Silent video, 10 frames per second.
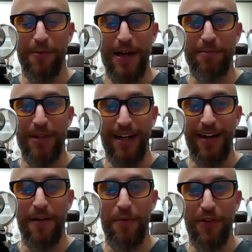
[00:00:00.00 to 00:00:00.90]
rambling
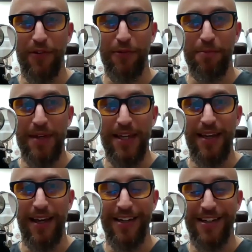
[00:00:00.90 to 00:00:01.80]
on, this is
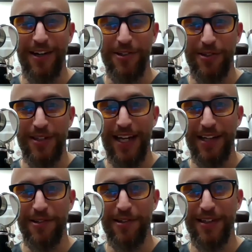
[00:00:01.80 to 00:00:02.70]
me and Dr.
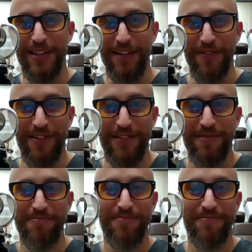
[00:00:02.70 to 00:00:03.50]
Taylor Davis.